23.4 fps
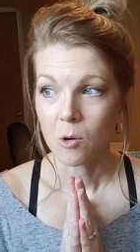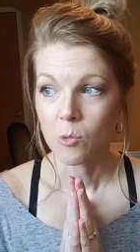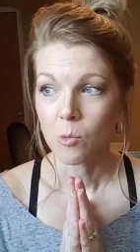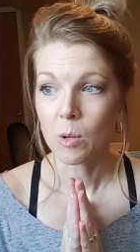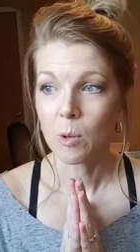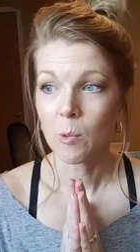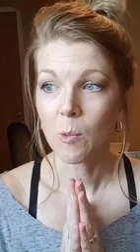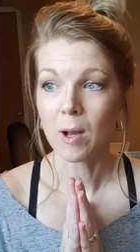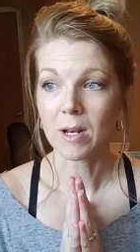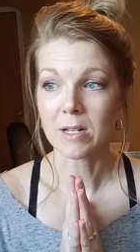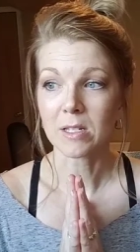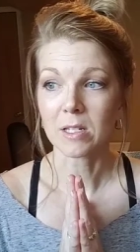
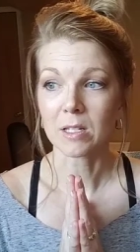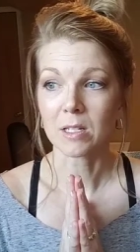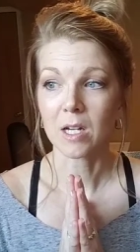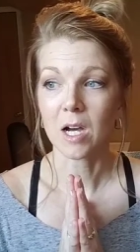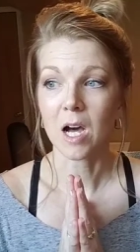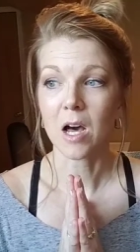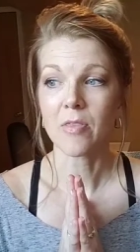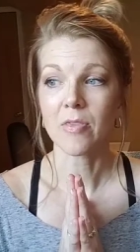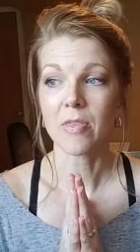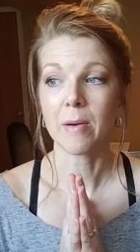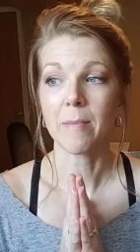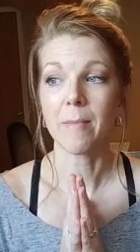We want to
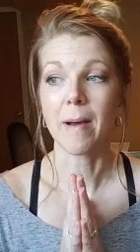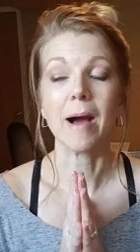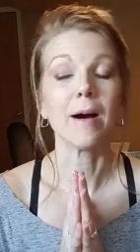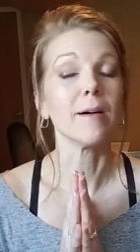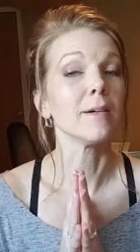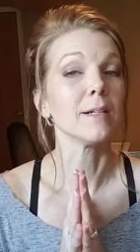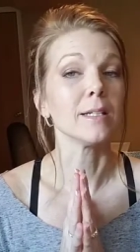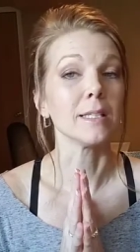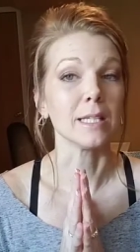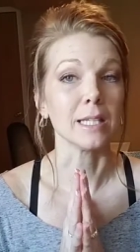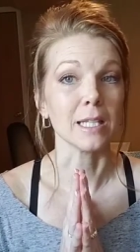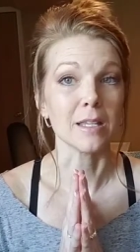cut them
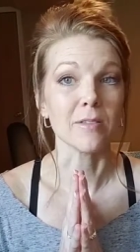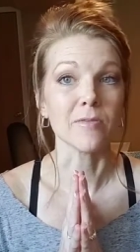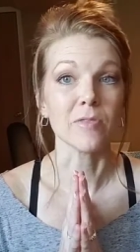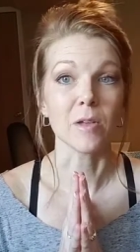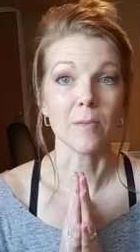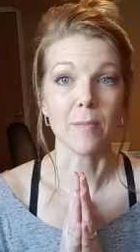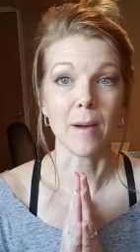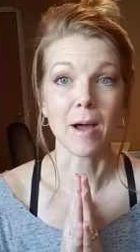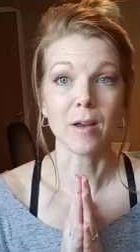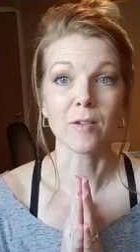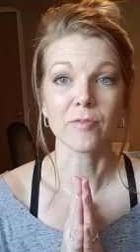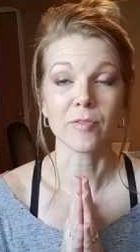out and leave
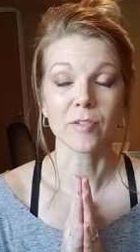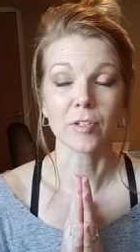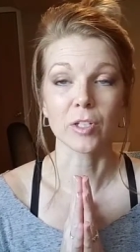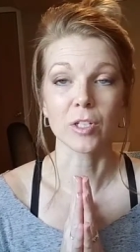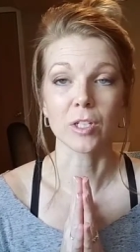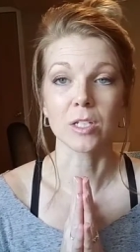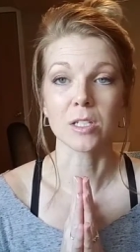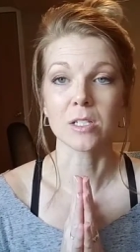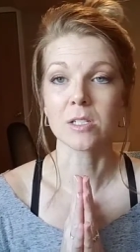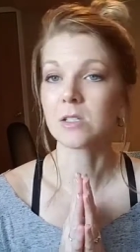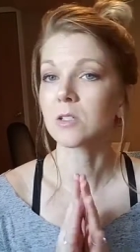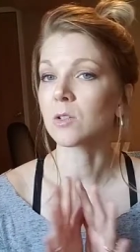them out for good.